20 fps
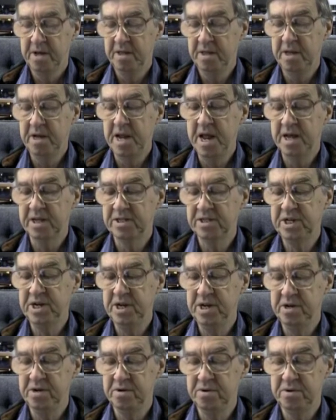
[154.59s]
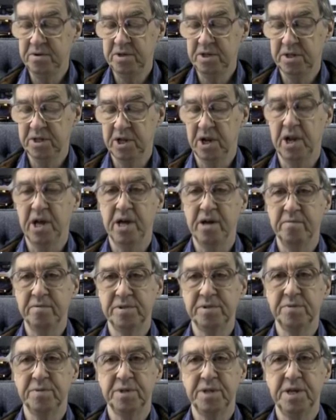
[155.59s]
The next he knew that the light
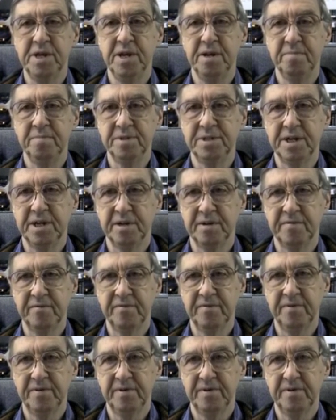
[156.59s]
was within himself.